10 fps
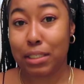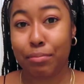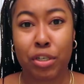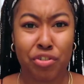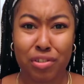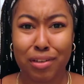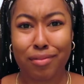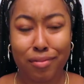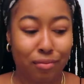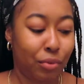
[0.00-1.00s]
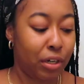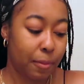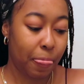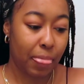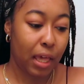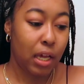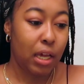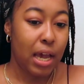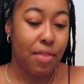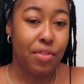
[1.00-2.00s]
Brush your teeth. You know.
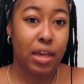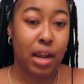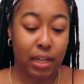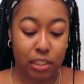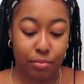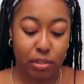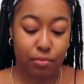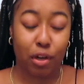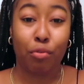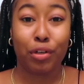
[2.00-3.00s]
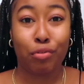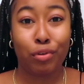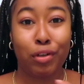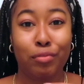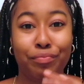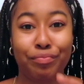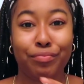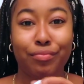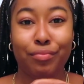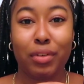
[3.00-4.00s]
And then I like to put some coconut oil.
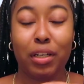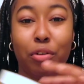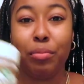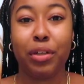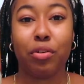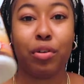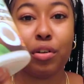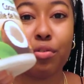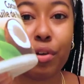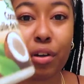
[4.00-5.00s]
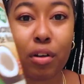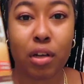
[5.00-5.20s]
A little bit of coconut oil.